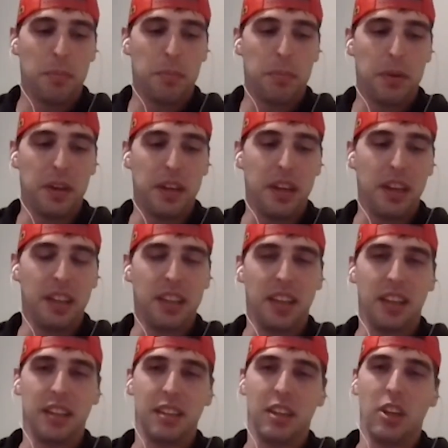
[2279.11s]
but, and
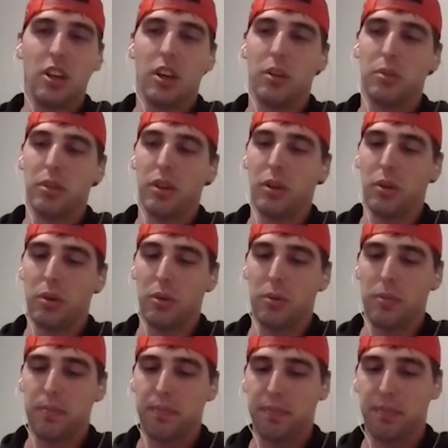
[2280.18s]
then, with the
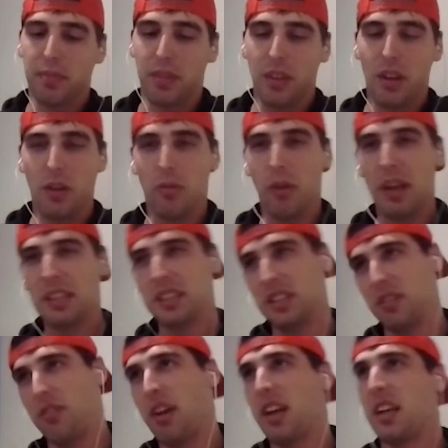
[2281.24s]
whole
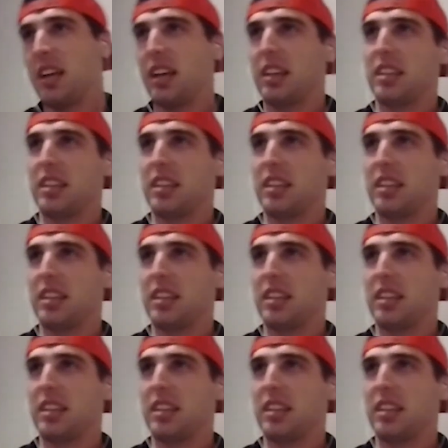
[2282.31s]
resident redneck